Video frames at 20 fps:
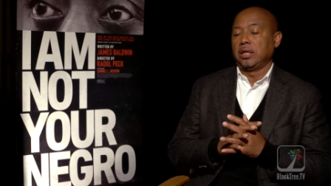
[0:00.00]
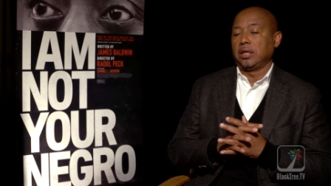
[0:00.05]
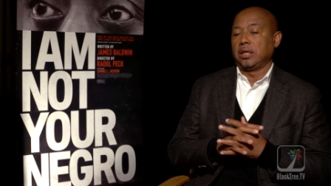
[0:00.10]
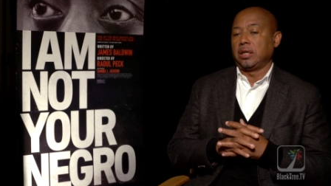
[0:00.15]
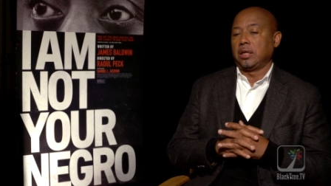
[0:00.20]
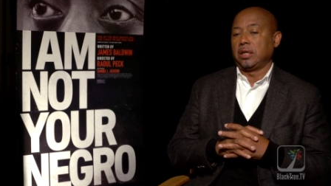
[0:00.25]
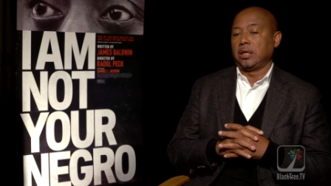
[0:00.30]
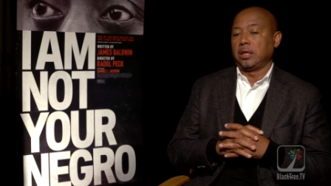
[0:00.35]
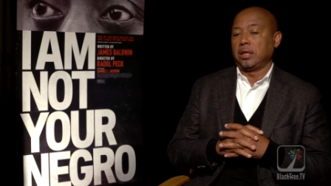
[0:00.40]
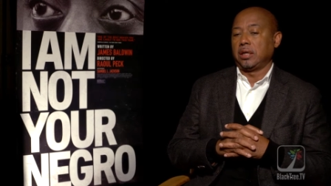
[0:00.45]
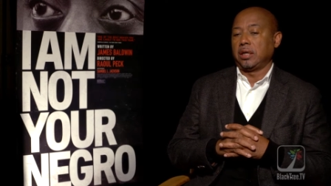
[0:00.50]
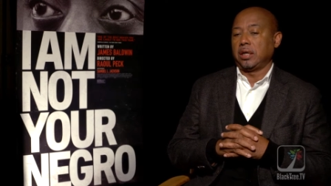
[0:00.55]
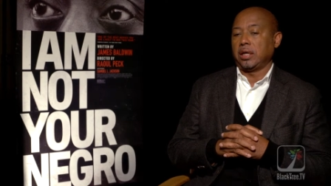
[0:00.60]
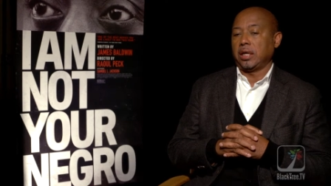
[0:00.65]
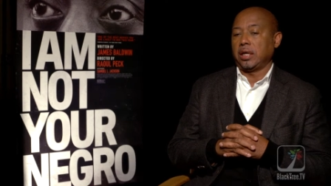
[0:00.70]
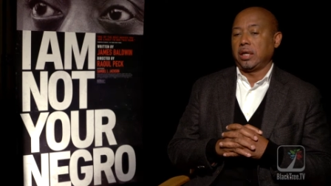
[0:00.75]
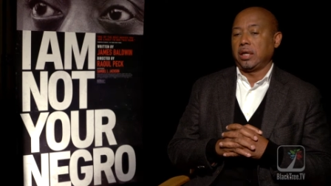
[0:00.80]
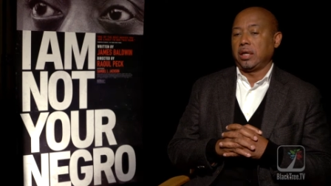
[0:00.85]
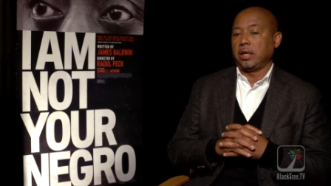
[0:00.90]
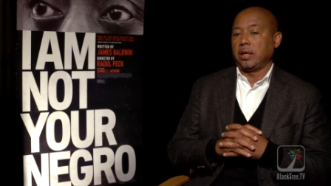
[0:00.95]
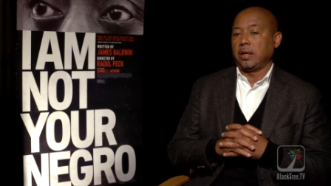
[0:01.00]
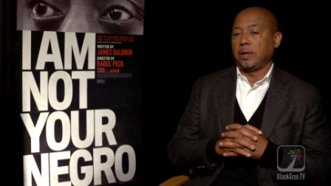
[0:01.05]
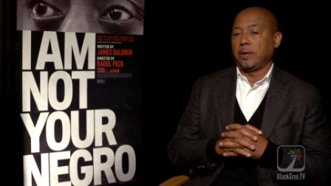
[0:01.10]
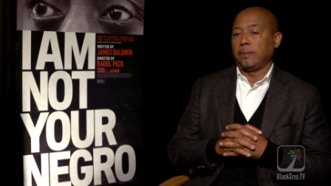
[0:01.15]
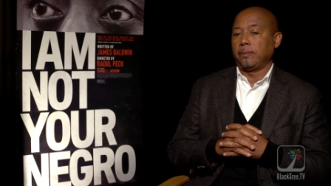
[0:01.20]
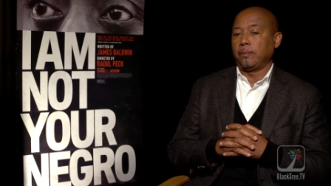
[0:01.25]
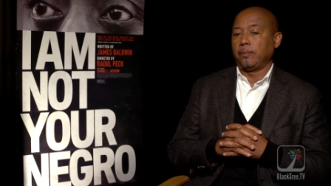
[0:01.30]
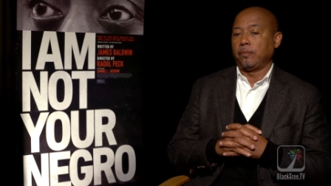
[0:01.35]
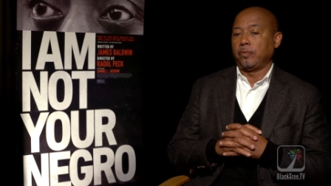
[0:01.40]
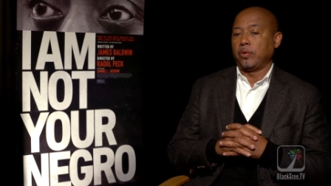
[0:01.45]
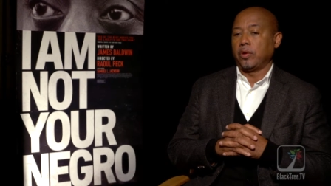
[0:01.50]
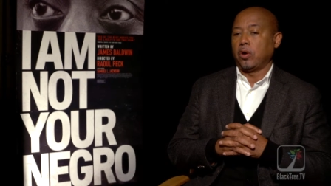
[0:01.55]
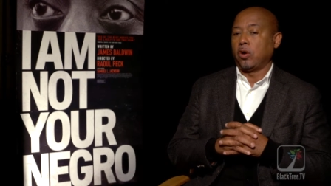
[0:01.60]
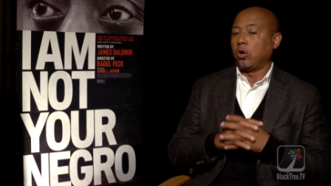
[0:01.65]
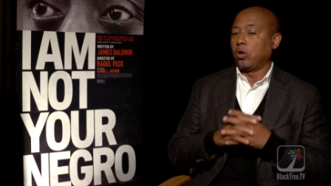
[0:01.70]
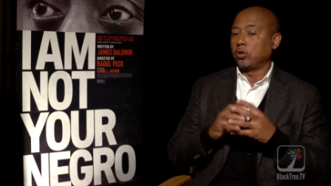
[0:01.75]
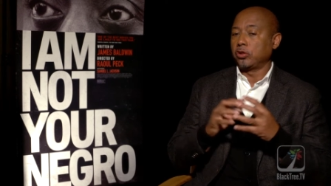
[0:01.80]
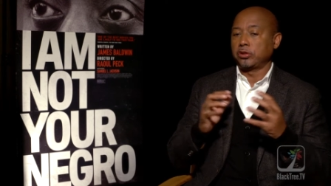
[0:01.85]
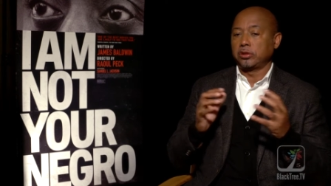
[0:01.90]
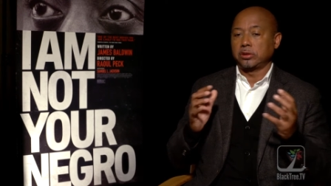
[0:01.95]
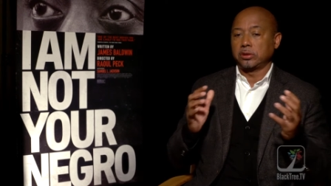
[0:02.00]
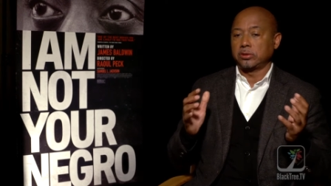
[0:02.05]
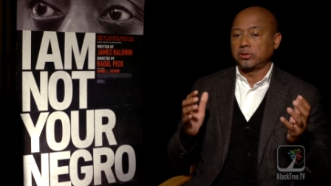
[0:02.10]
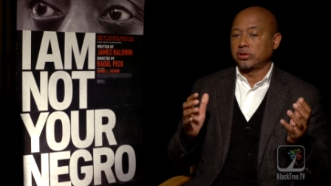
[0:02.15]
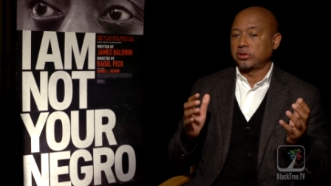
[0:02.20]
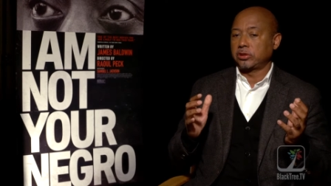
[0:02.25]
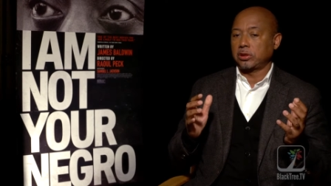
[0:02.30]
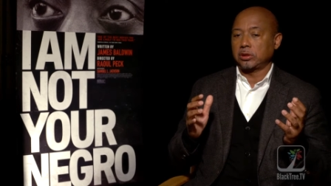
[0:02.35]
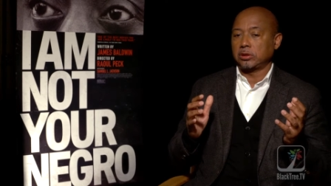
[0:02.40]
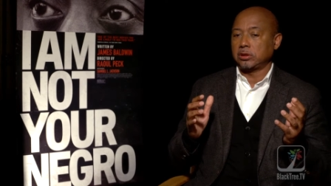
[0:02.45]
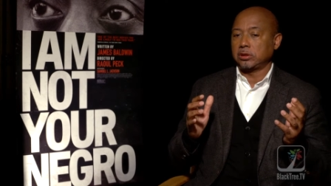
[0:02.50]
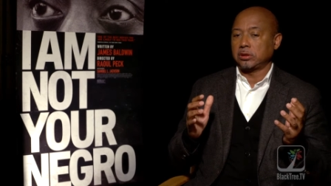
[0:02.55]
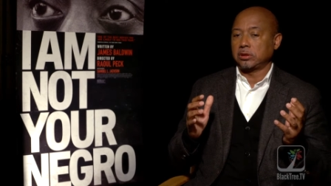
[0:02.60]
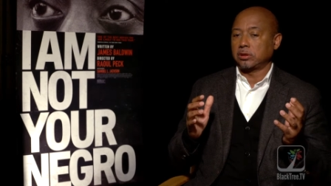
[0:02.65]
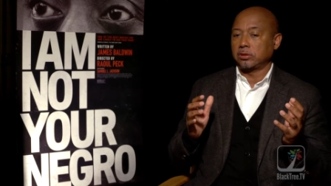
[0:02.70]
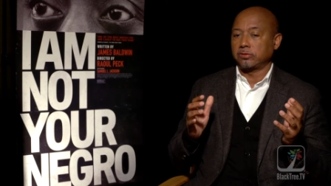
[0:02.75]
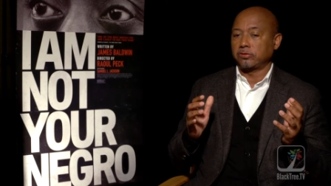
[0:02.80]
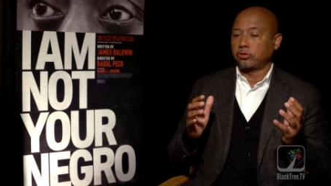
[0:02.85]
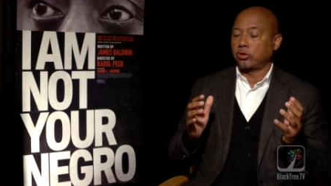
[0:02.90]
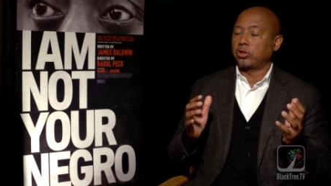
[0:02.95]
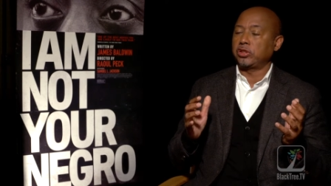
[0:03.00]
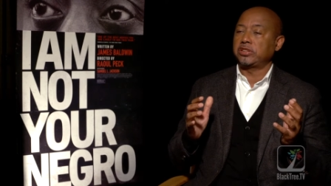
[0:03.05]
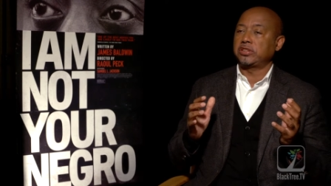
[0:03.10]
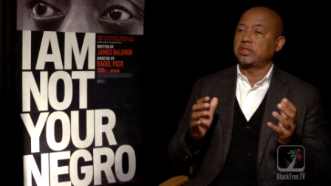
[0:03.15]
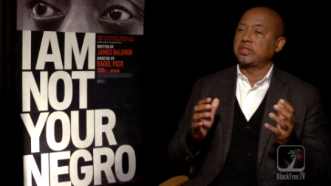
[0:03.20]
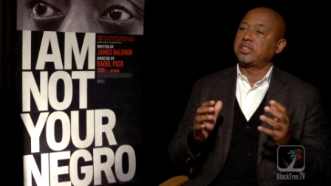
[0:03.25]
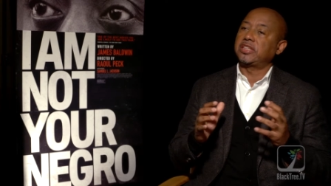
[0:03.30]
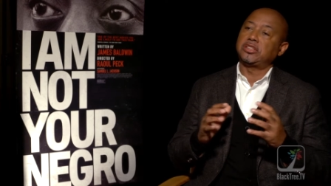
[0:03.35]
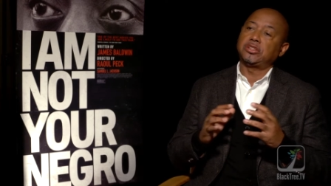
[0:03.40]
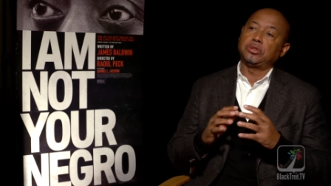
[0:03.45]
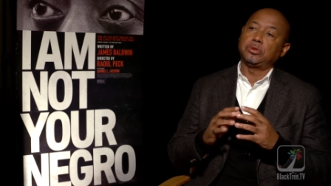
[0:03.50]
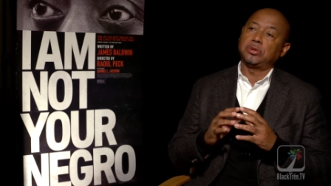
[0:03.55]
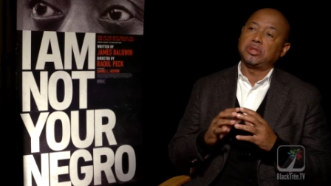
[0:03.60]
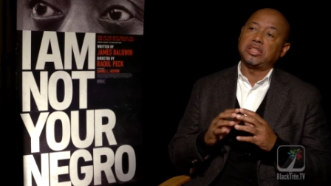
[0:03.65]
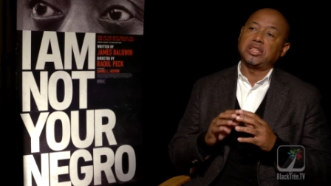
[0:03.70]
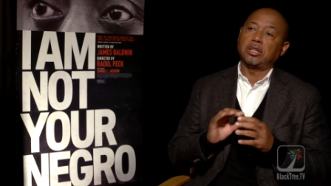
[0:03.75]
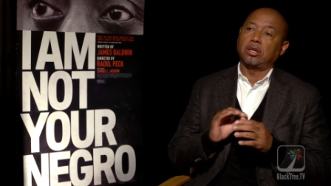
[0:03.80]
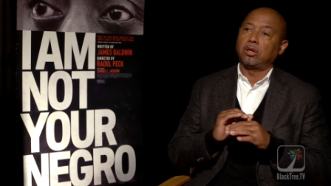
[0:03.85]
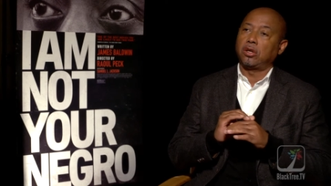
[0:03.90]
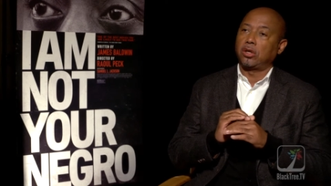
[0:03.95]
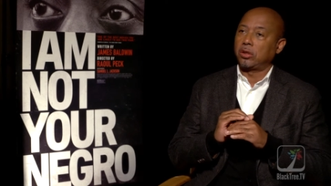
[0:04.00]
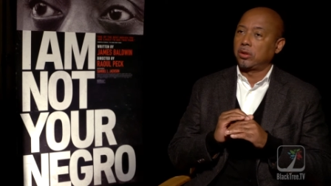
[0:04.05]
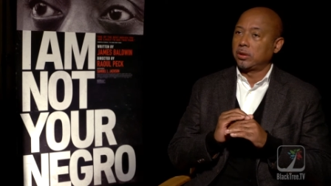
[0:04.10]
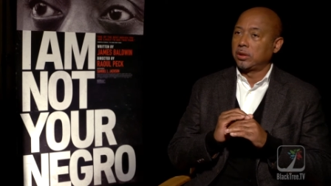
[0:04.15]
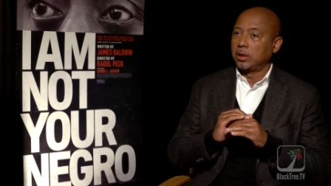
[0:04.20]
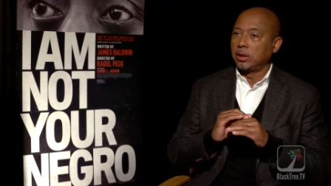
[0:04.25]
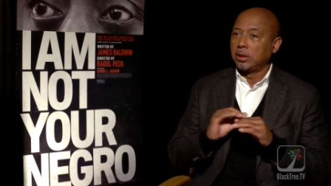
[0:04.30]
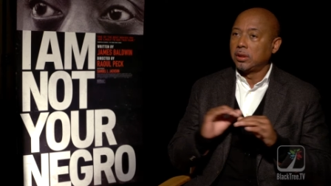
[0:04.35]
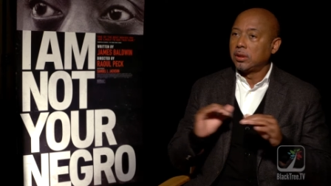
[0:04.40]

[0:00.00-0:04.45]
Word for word: Uh, um, all those uh, you know voices that you hear are